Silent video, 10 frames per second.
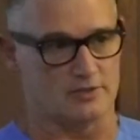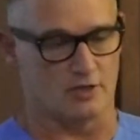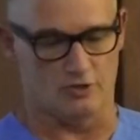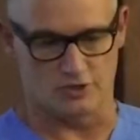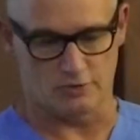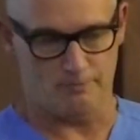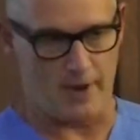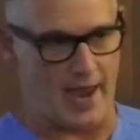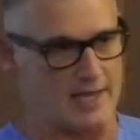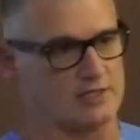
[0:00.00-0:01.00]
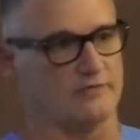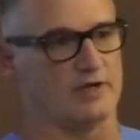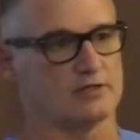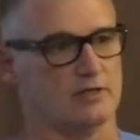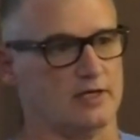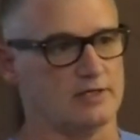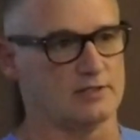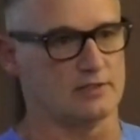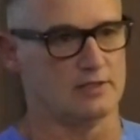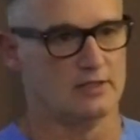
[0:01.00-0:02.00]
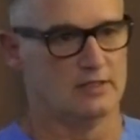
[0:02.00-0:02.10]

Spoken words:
It's all just passive exhalation.